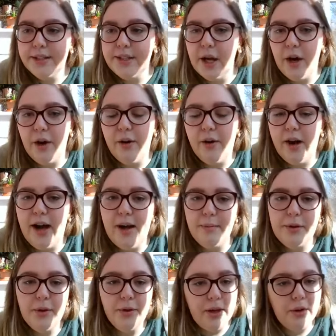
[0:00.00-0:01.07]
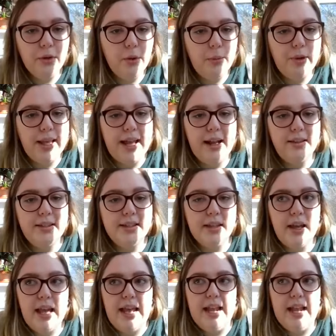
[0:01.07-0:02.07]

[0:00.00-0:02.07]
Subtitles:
So you can grow plants